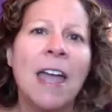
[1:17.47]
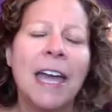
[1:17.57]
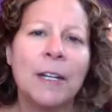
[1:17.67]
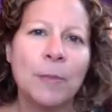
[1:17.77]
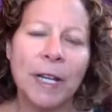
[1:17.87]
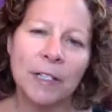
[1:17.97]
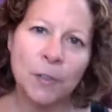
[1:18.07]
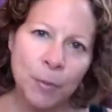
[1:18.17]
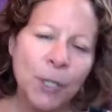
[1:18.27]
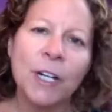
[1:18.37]
And in my
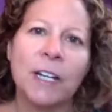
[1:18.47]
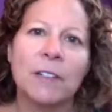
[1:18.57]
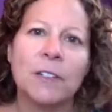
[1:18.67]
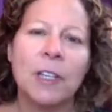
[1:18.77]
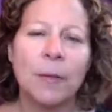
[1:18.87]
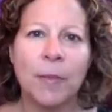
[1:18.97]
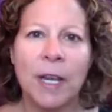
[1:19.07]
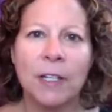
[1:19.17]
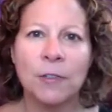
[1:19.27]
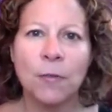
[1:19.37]
experience, that
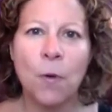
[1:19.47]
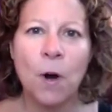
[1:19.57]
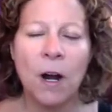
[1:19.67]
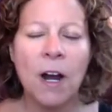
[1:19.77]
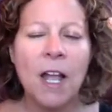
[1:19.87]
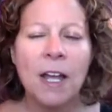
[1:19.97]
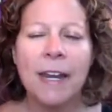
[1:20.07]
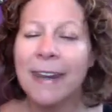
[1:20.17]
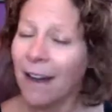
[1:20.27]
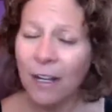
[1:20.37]
makes for
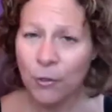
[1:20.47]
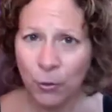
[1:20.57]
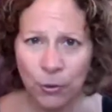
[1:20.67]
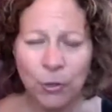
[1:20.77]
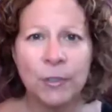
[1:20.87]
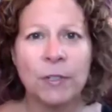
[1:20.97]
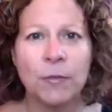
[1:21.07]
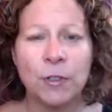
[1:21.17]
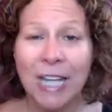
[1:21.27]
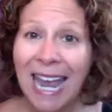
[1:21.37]
not good use of
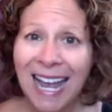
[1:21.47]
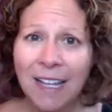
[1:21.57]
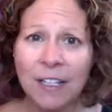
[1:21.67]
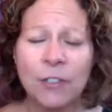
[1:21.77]
your talent.